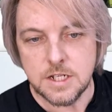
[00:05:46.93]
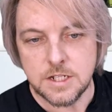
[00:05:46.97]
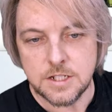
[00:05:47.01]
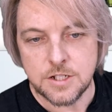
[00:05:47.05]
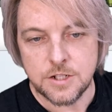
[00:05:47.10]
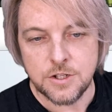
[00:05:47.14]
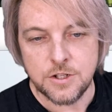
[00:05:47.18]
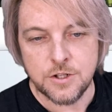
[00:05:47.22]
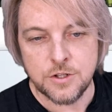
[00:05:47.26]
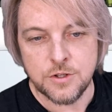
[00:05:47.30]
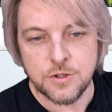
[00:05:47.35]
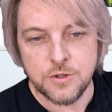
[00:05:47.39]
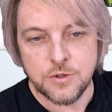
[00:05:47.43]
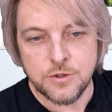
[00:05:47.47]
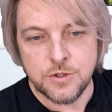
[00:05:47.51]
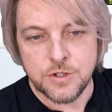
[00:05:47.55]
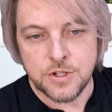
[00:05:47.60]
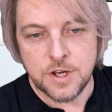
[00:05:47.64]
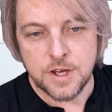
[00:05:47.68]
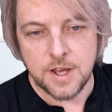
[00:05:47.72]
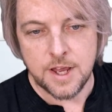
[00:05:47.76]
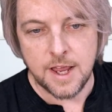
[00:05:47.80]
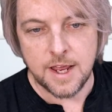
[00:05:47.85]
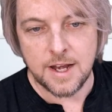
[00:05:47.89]
to
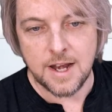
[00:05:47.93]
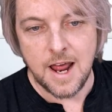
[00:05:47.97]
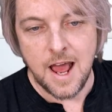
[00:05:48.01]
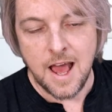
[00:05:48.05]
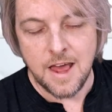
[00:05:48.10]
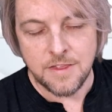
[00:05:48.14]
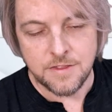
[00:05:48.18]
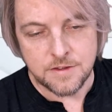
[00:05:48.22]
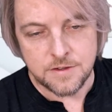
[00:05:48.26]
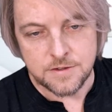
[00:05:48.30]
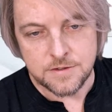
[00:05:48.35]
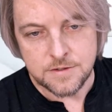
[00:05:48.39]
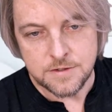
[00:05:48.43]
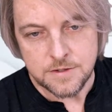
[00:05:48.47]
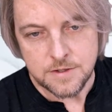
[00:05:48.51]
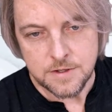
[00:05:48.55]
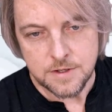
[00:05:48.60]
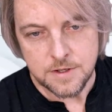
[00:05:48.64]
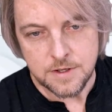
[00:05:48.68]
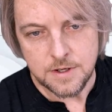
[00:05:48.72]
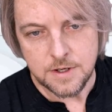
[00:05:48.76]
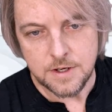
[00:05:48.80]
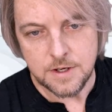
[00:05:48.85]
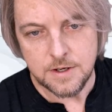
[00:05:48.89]
Yahusha and others
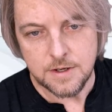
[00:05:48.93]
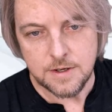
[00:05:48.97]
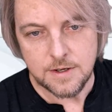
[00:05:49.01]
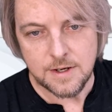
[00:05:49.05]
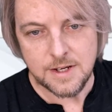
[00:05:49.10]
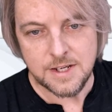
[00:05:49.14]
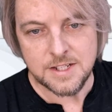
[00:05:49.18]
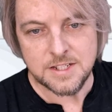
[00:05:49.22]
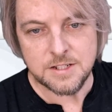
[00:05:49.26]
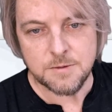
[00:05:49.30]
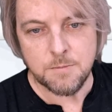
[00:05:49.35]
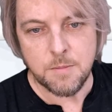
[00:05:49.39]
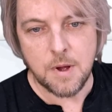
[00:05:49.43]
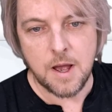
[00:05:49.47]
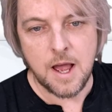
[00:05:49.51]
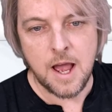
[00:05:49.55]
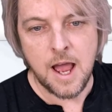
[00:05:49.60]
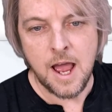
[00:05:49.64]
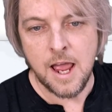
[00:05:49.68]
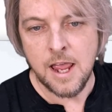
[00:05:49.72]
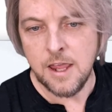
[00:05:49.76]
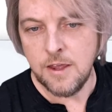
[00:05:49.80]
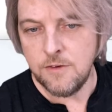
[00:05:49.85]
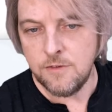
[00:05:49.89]
is a
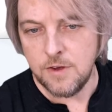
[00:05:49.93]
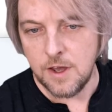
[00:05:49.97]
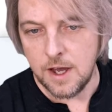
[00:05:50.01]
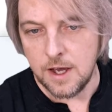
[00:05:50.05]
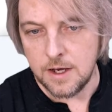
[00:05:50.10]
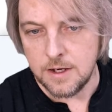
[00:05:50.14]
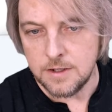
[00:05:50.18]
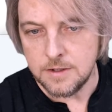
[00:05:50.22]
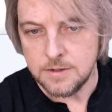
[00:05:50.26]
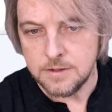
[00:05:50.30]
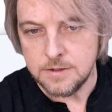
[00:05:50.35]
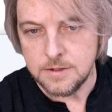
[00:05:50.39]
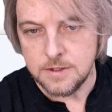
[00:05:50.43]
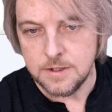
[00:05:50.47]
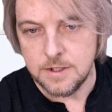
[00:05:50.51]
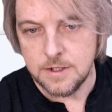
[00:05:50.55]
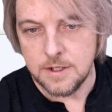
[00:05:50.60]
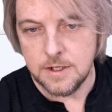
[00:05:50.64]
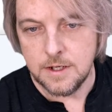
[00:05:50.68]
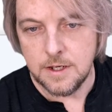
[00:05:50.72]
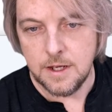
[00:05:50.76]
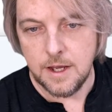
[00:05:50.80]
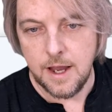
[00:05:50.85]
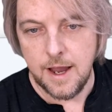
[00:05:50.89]
behavior
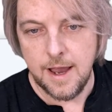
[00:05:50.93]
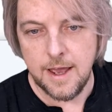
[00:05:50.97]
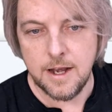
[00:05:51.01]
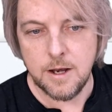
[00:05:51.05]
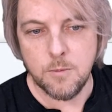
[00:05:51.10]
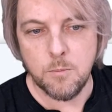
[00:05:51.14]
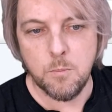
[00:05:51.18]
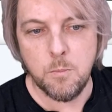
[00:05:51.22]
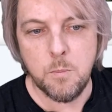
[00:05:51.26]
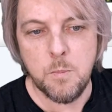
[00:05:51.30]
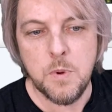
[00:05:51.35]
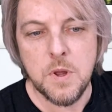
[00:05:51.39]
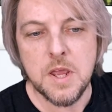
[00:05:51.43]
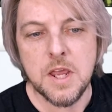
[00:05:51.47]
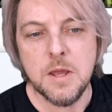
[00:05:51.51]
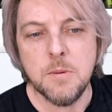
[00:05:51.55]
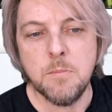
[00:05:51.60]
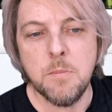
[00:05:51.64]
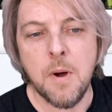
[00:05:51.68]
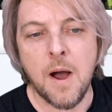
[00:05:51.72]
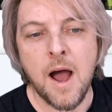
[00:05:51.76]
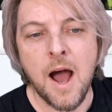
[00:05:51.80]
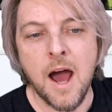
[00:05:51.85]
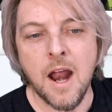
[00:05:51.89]
and a big
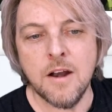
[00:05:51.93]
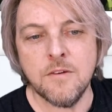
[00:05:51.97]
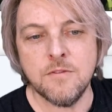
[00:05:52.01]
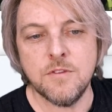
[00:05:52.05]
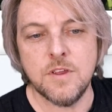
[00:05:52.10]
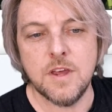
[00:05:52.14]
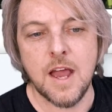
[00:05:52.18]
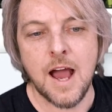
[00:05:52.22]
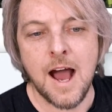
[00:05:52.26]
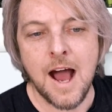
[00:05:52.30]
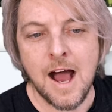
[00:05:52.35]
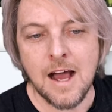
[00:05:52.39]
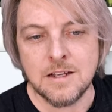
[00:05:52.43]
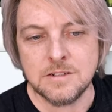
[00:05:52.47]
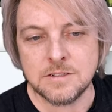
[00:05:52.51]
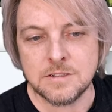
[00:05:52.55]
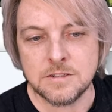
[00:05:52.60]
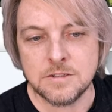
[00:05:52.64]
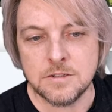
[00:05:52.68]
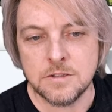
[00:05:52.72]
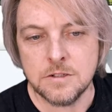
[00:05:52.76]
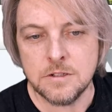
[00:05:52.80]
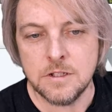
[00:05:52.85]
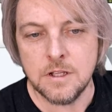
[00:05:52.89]
part of the
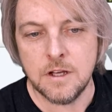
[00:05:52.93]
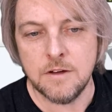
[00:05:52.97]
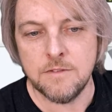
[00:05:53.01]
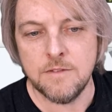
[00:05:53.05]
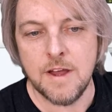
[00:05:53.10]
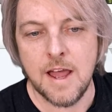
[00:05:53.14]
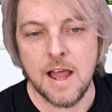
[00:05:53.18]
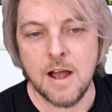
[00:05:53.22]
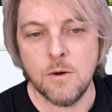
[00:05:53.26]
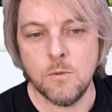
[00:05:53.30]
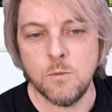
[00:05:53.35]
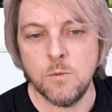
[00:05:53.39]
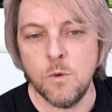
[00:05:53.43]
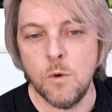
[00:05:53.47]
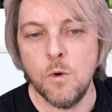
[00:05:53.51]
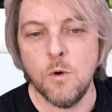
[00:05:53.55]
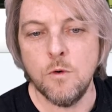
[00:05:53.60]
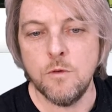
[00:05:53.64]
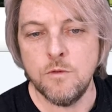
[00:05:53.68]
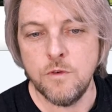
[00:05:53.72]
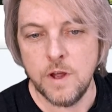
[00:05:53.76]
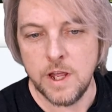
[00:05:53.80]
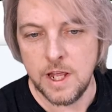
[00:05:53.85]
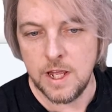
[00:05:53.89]
arsenal of our
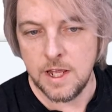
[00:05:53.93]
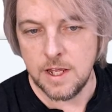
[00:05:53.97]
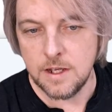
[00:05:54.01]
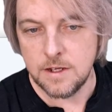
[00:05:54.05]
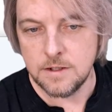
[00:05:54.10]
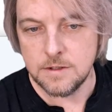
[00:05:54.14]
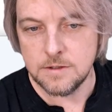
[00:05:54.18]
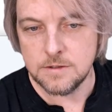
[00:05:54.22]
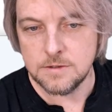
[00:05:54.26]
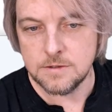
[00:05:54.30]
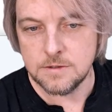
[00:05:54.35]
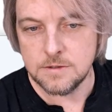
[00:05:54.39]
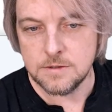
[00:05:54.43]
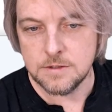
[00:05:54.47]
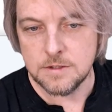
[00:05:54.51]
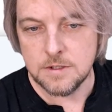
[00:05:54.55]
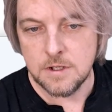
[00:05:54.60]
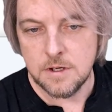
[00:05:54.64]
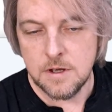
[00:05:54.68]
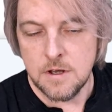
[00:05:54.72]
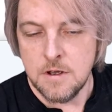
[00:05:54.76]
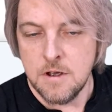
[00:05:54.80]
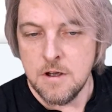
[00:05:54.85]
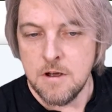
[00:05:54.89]
warfare.
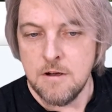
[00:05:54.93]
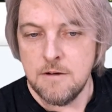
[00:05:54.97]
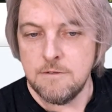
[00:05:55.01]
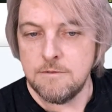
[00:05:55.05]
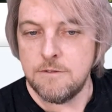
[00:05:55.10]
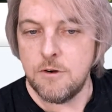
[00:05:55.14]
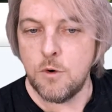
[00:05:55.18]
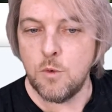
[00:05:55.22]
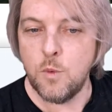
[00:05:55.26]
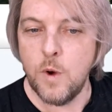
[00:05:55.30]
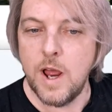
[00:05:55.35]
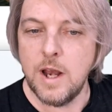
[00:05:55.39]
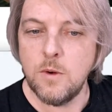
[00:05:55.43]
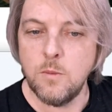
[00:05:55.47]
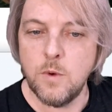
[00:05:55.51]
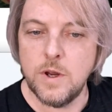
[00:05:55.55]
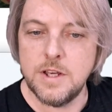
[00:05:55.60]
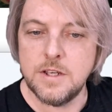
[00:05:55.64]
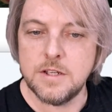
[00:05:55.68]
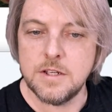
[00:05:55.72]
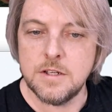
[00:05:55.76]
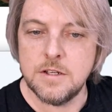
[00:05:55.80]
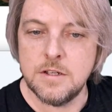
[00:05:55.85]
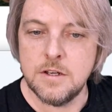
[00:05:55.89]
For when we
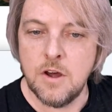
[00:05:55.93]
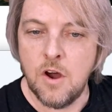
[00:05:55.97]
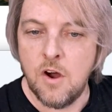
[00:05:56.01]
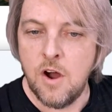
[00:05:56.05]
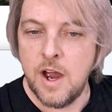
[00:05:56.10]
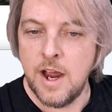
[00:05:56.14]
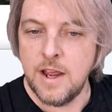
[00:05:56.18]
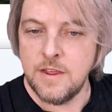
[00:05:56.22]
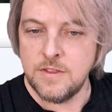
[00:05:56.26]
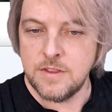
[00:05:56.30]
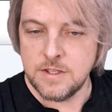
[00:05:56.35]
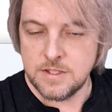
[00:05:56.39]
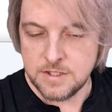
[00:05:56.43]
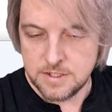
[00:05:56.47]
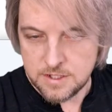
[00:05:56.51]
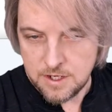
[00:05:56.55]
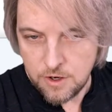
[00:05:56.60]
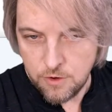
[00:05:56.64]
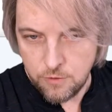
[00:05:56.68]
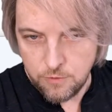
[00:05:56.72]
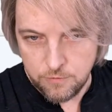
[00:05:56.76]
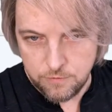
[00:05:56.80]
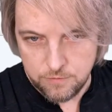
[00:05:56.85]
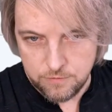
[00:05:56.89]
deny the
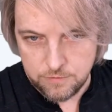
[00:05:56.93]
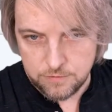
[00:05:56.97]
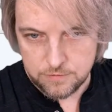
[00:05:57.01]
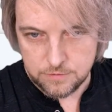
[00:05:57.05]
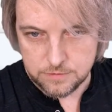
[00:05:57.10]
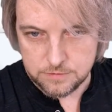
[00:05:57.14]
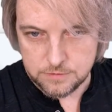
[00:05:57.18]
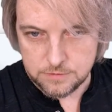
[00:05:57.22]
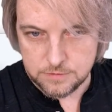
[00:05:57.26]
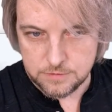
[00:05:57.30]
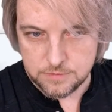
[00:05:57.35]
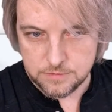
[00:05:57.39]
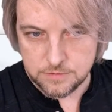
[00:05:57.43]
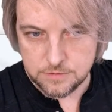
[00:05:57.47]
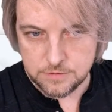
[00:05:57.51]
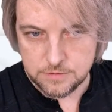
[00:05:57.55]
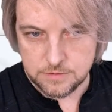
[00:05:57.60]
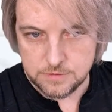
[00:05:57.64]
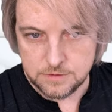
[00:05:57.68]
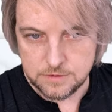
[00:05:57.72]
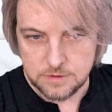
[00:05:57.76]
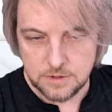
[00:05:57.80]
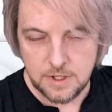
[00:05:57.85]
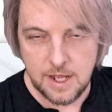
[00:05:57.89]
self
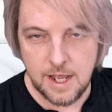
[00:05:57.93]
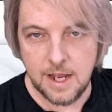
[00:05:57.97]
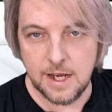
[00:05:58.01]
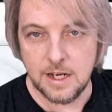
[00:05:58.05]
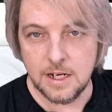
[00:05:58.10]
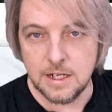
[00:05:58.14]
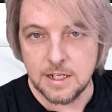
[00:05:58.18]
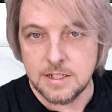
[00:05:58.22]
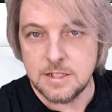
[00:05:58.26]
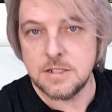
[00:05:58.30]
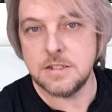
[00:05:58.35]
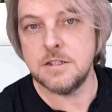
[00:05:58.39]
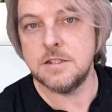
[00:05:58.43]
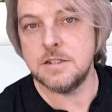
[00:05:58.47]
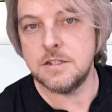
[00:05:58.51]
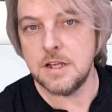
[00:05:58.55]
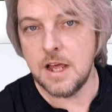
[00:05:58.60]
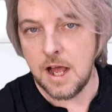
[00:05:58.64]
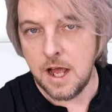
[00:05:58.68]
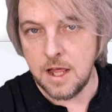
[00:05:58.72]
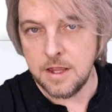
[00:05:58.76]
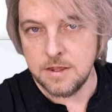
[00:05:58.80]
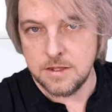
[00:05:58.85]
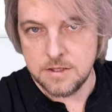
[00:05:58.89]
and listen to
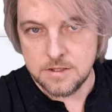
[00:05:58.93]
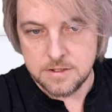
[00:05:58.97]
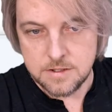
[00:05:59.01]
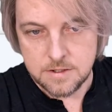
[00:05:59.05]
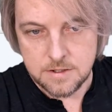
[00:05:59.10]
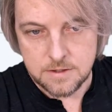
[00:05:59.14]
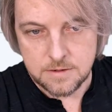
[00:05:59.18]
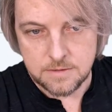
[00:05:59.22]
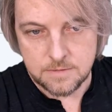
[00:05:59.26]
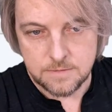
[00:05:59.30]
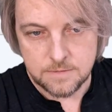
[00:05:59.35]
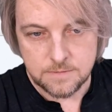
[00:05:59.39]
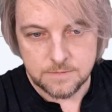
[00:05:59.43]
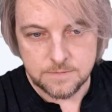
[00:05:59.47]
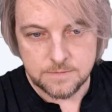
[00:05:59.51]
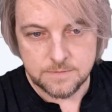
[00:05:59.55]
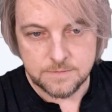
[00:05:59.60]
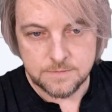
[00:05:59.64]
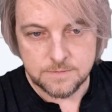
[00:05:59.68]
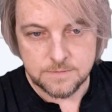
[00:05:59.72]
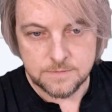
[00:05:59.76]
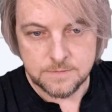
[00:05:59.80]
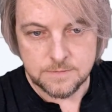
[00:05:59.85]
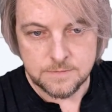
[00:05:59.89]
others,
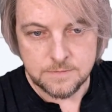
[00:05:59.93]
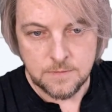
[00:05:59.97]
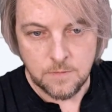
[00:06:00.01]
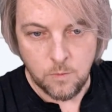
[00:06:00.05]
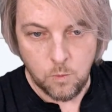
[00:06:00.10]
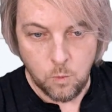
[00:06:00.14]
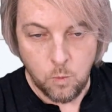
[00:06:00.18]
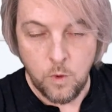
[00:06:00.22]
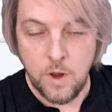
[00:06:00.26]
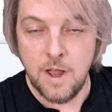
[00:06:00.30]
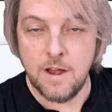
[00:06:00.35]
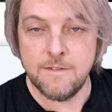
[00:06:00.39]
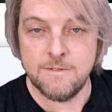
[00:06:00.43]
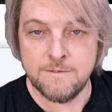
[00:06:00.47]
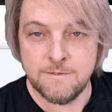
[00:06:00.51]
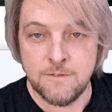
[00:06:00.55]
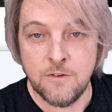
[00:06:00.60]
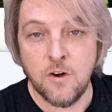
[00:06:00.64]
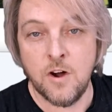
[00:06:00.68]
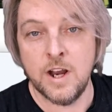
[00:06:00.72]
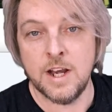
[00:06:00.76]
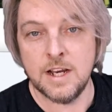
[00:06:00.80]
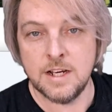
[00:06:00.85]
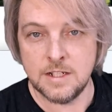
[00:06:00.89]
we are
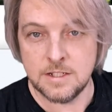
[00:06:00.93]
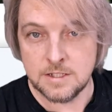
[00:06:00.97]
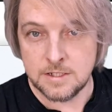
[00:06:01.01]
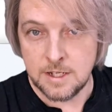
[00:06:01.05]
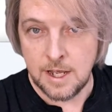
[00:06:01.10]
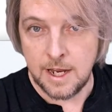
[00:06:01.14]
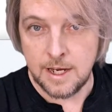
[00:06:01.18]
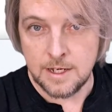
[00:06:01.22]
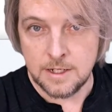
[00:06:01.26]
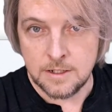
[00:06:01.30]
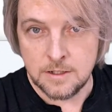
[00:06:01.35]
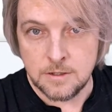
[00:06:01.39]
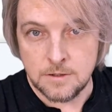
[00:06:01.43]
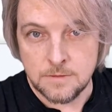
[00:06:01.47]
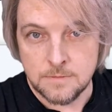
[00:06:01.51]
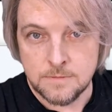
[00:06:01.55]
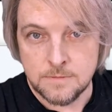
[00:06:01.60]
fighting Satan.